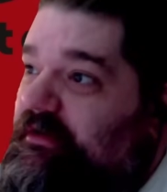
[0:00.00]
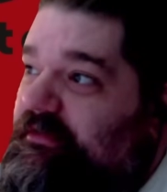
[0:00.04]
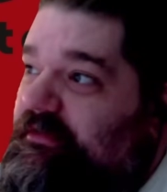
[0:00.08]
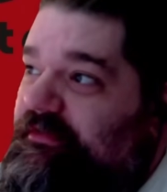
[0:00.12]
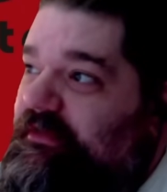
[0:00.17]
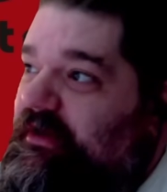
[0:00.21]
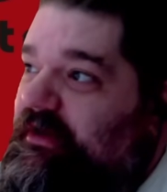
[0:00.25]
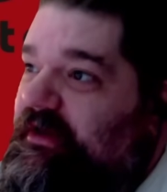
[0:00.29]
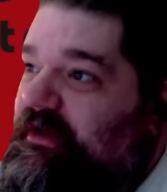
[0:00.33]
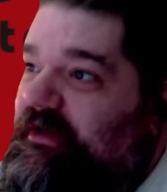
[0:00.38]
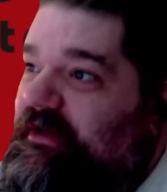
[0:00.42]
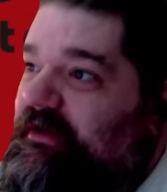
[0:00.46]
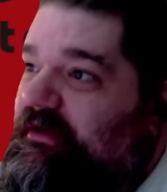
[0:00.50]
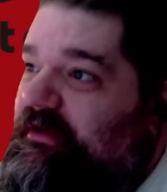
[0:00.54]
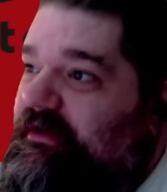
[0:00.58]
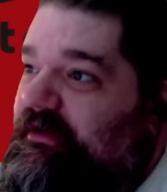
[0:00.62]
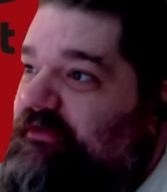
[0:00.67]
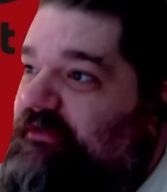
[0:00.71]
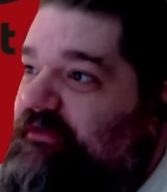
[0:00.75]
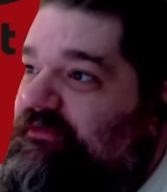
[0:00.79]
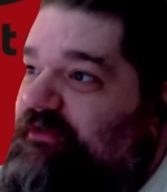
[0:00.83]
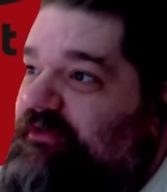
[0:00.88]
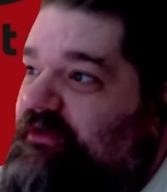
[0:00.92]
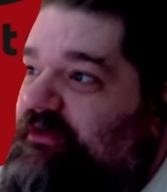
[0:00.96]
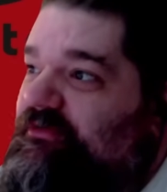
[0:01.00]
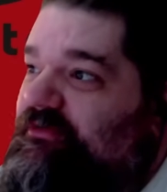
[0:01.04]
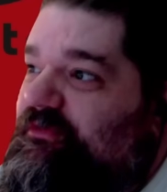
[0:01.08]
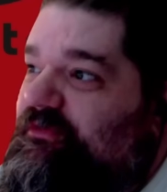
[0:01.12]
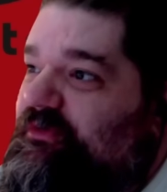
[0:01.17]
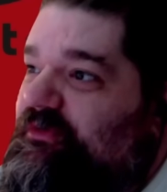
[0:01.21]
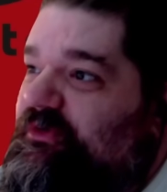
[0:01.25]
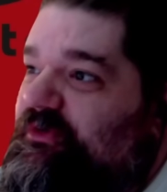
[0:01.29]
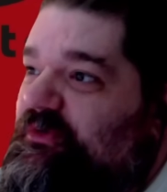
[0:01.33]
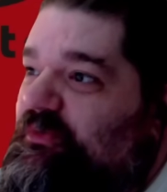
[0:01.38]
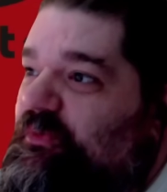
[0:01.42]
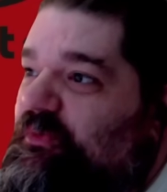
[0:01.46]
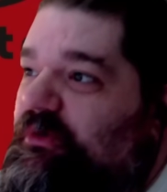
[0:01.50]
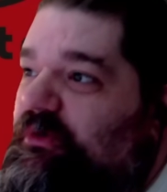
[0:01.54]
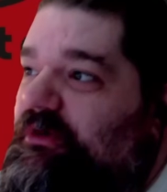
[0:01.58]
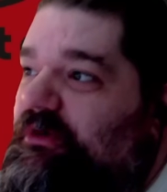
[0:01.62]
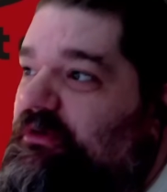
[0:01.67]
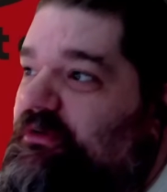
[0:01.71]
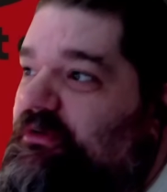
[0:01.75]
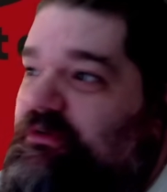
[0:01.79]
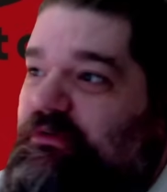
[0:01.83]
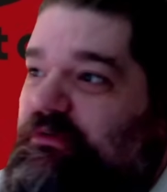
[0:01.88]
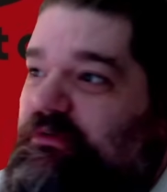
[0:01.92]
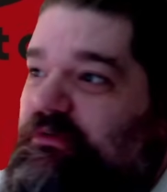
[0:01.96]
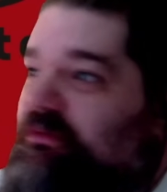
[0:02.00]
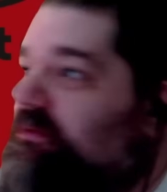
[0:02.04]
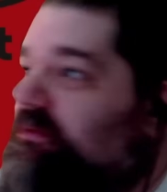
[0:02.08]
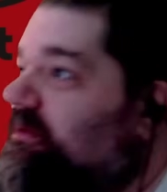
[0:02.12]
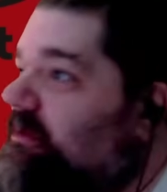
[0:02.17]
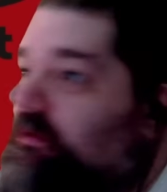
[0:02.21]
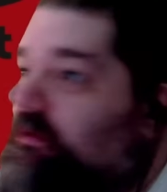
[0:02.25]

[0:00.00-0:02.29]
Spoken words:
they essentially will